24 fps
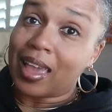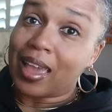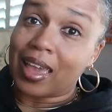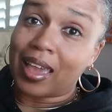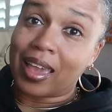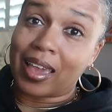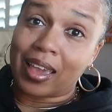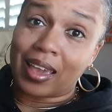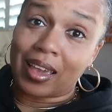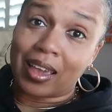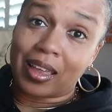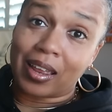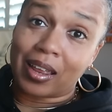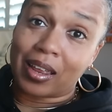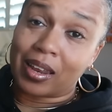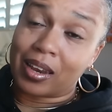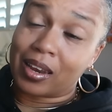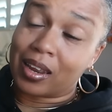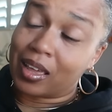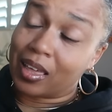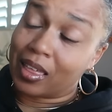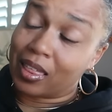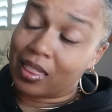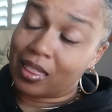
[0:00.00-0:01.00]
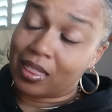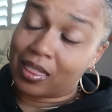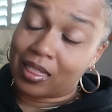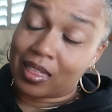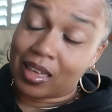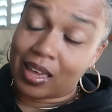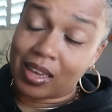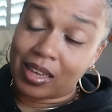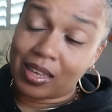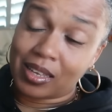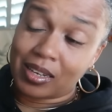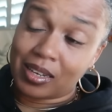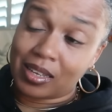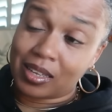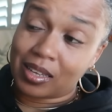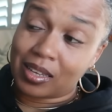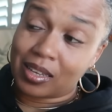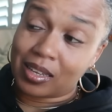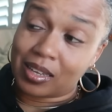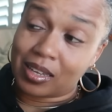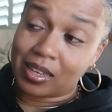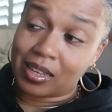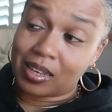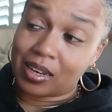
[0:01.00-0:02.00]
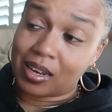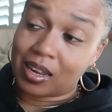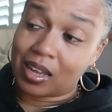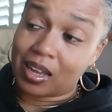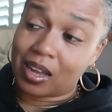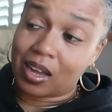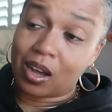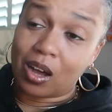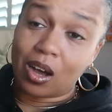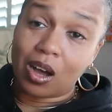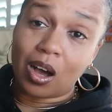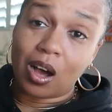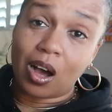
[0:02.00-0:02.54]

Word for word: And they did a